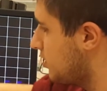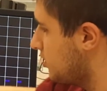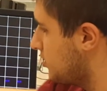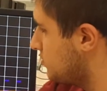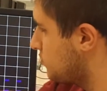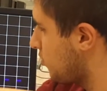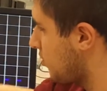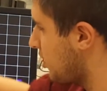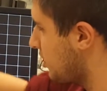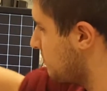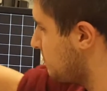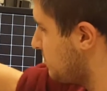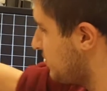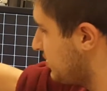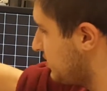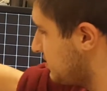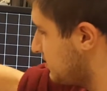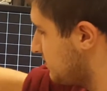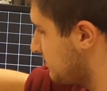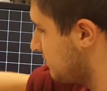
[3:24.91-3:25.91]
So I
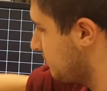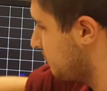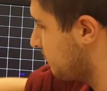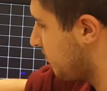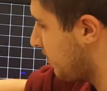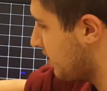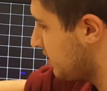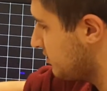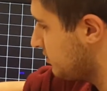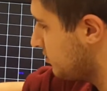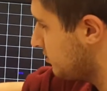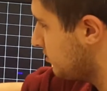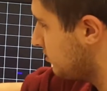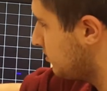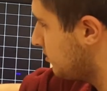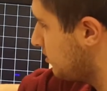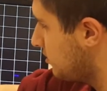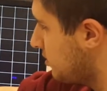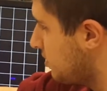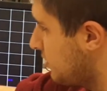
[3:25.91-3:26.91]
press 1
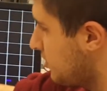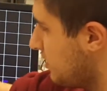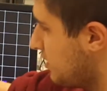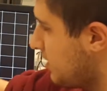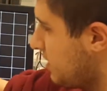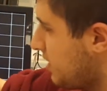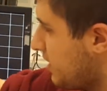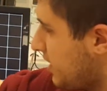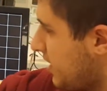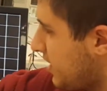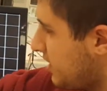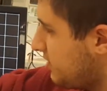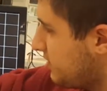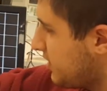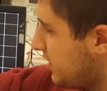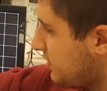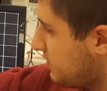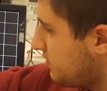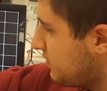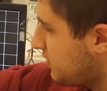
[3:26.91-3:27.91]
and
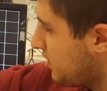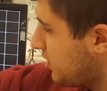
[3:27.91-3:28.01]
then